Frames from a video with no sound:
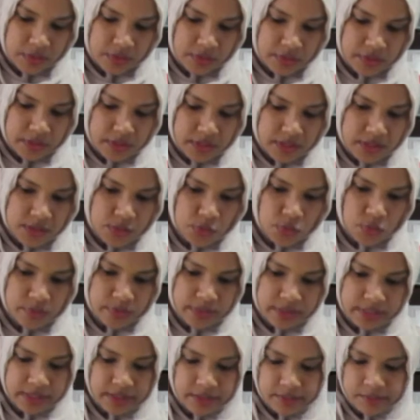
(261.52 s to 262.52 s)
oil to
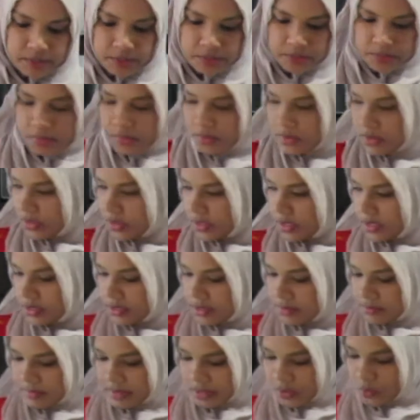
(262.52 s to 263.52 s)
my pot,
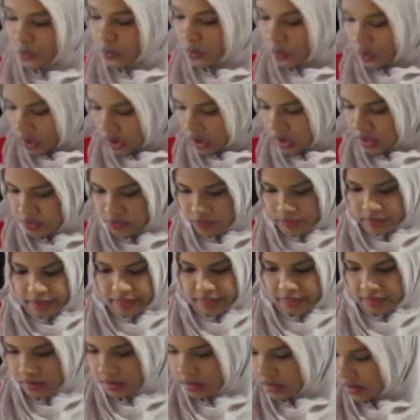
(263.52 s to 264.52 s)
my wok
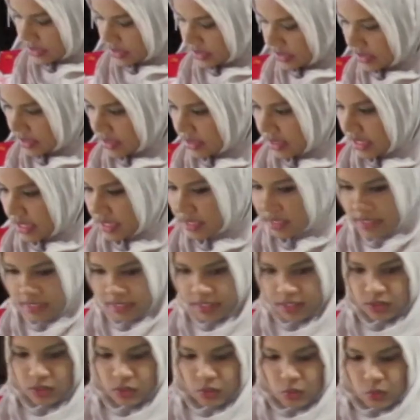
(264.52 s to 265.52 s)
rather, and then
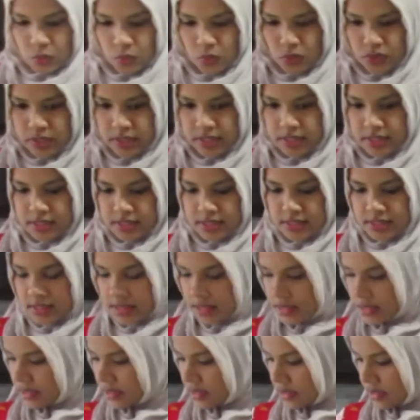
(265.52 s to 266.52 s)
in
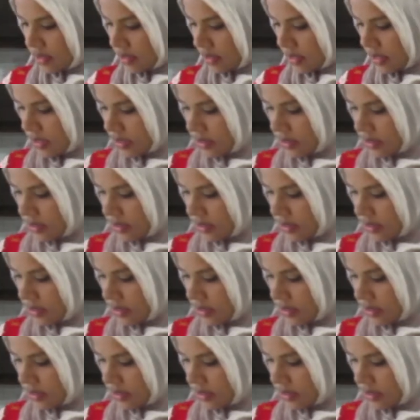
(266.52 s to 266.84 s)
goes the